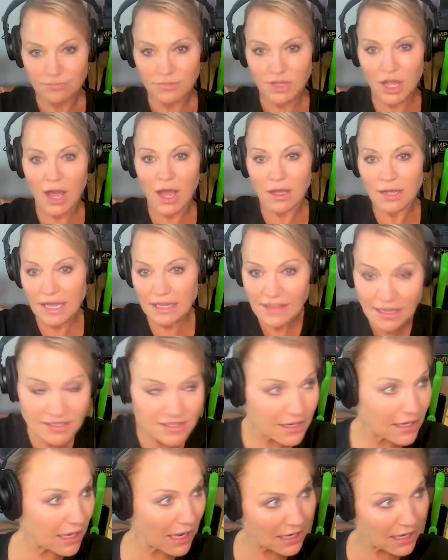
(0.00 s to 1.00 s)
Yeah, and
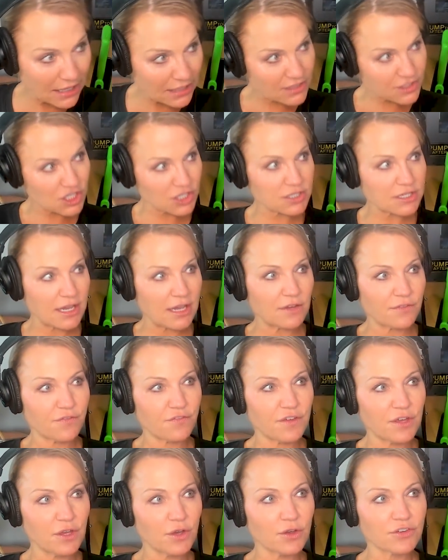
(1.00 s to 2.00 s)
that's it. And it's just, it
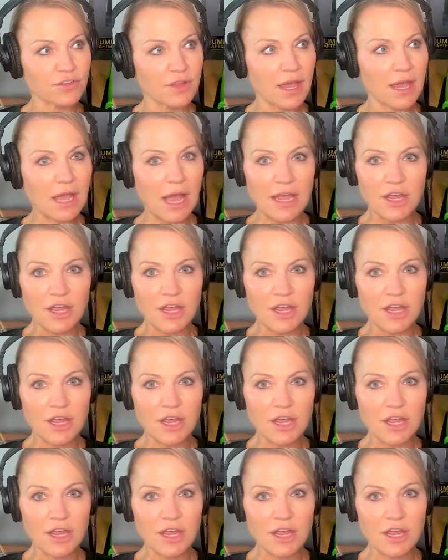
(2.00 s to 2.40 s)
feels like,